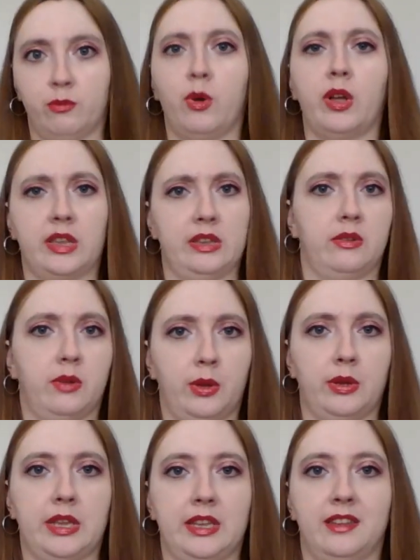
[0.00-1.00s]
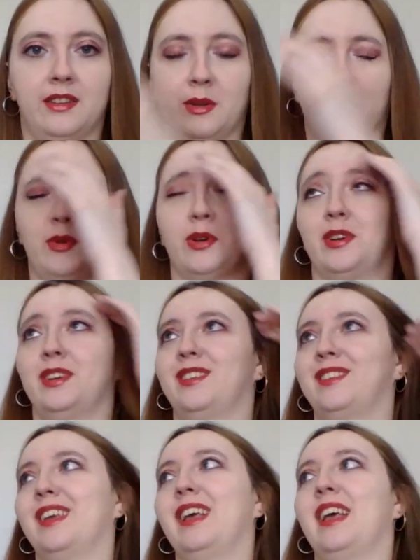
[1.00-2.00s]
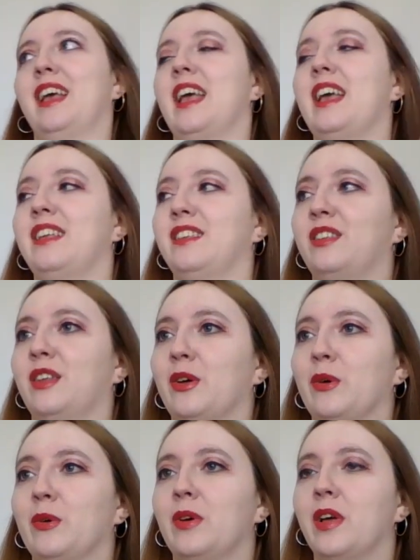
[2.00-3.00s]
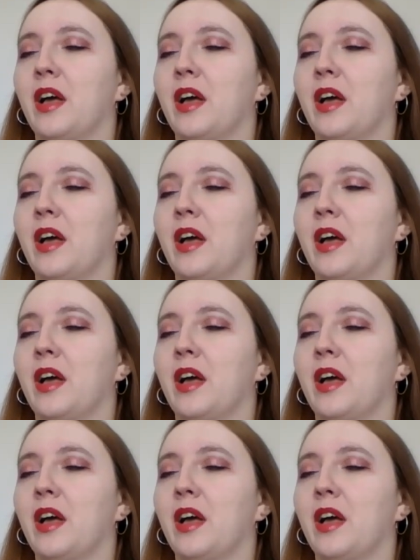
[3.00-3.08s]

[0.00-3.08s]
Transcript: walking slowly of course. And so